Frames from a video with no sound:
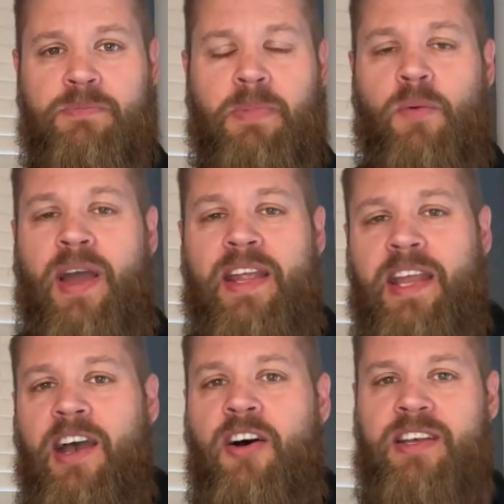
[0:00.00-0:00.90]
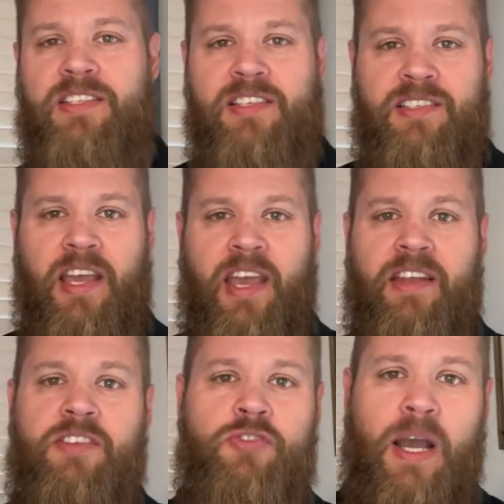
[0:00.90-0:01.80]
But right now, as I
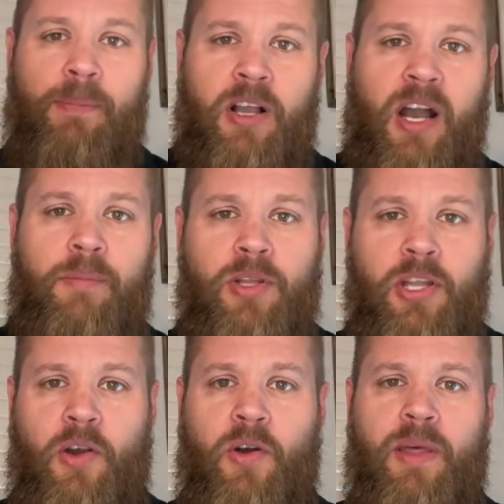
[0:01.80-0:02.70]
said, drop a comment below.